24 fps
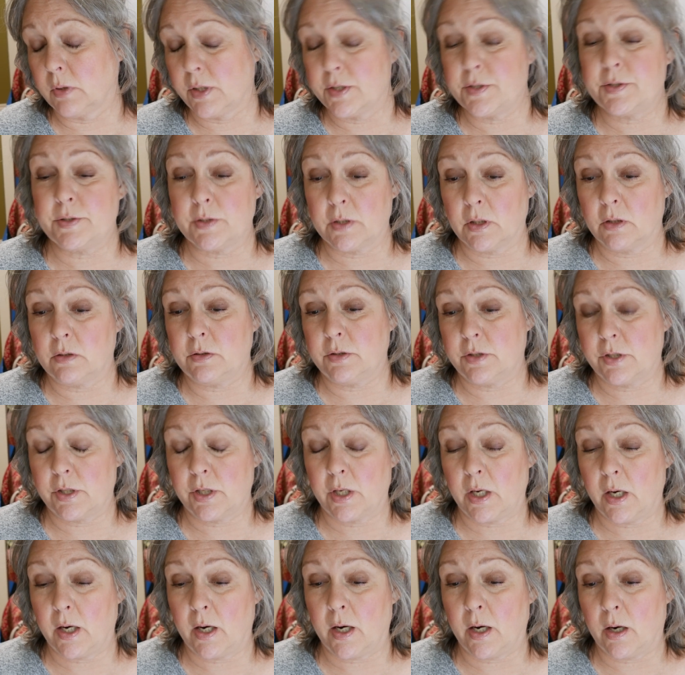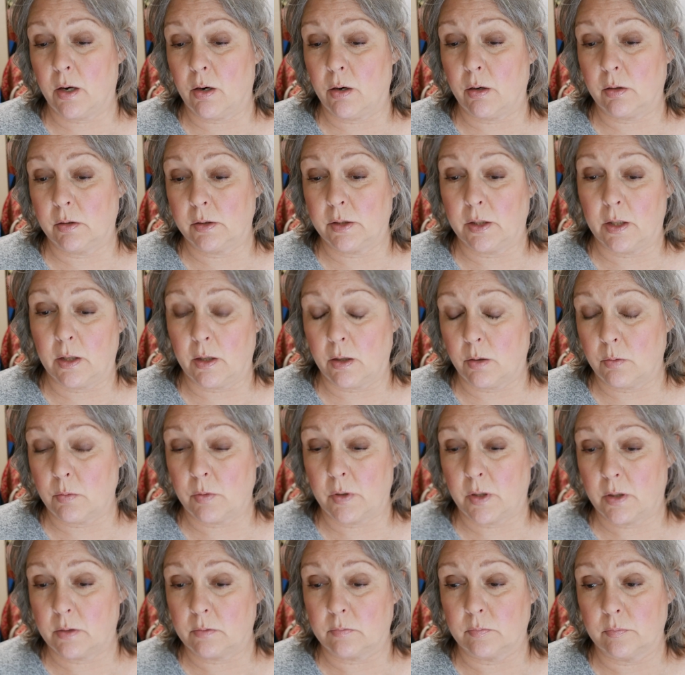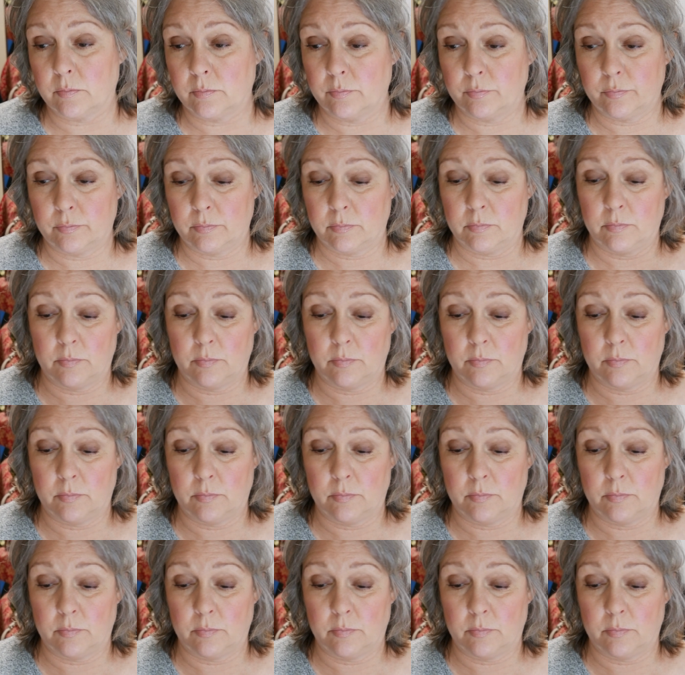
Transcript: least a chair, you know,